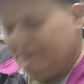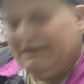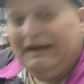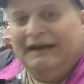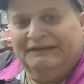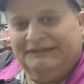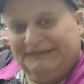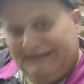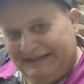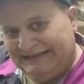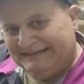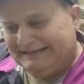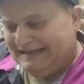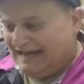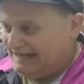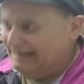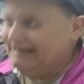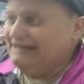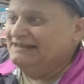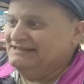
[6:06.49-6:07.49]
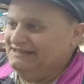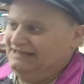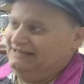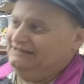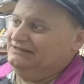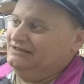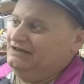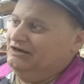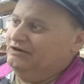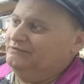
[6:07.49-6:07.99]
I think that is
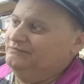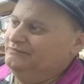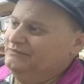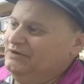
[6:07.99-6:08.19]
it though.